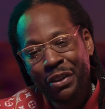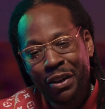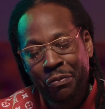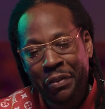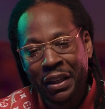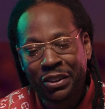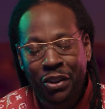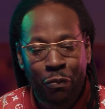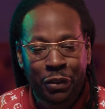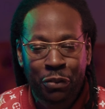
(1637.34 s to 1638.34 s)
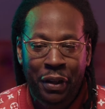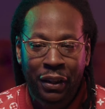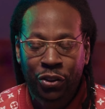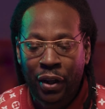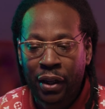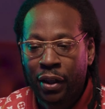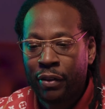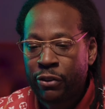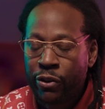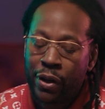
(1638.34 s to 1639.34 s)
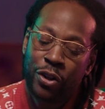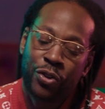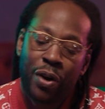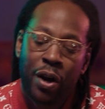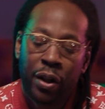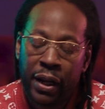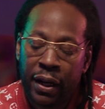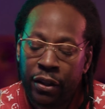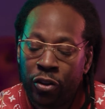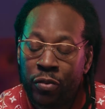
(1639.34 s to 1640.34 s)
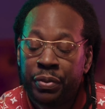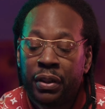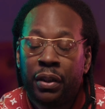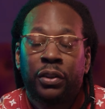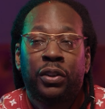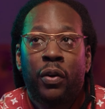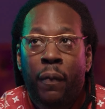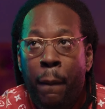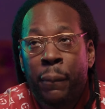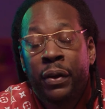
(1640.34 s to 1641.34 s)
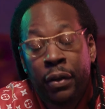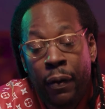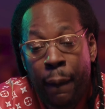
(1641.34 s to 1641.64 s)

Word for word: know what I mean? So I'm somebody trying to do all that. You know what I'm saying? So, but,